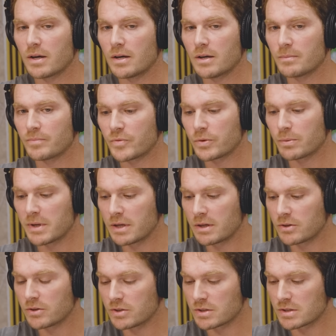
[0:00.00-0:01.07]
to
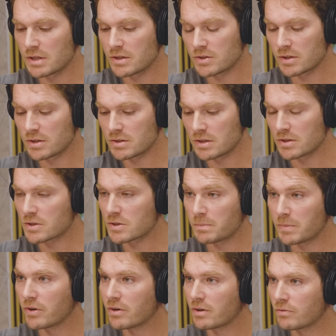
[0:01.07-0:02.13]
make good decisions in the
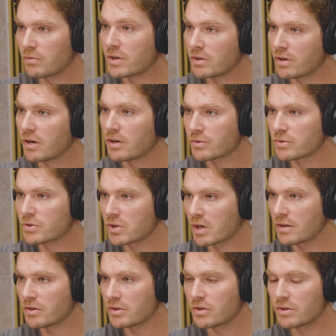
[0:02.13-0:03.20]
spirit of what Yondr was
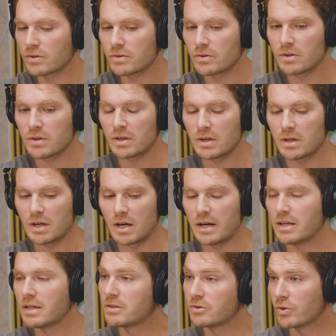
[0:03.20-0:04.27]
trying to do,
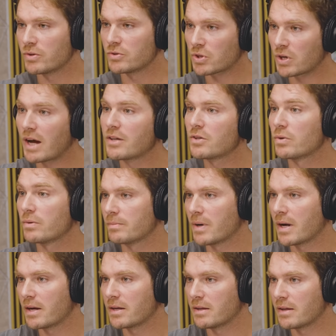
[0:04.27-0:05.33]
I needed to try to
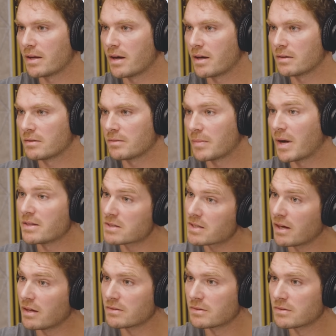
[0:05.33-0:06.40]
embody that
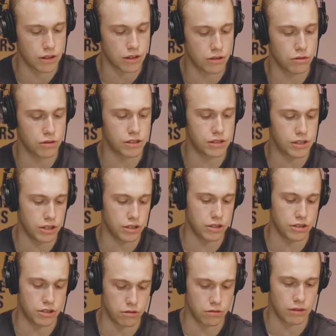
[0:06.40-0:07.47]
mindset. Your
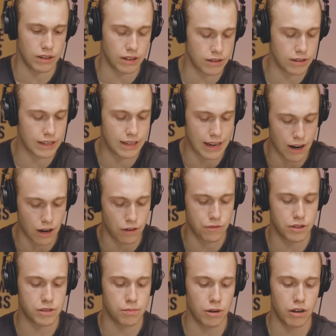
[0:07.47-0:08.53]
decision to get off the
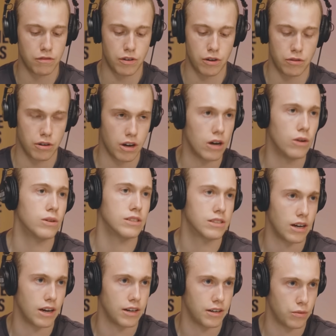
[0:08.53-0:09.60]
smartphone
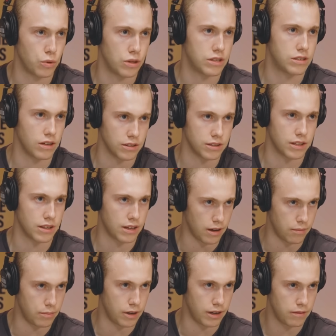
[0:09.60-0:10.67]
coincided with starting the
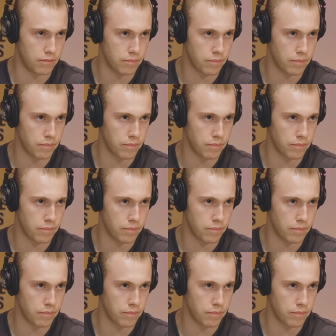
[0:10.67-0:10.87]
company.